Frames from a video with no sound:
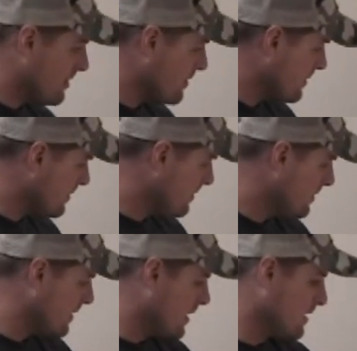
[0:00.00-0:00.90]
year.
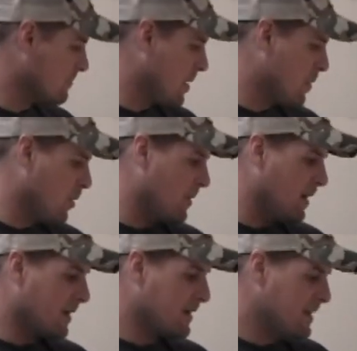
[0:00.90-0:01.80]
It's my bow
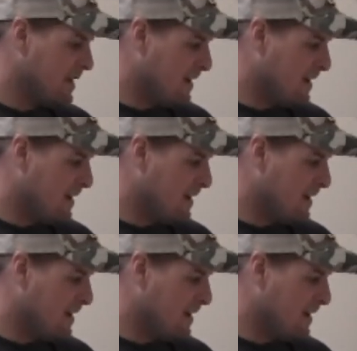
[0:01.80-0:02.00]
buck.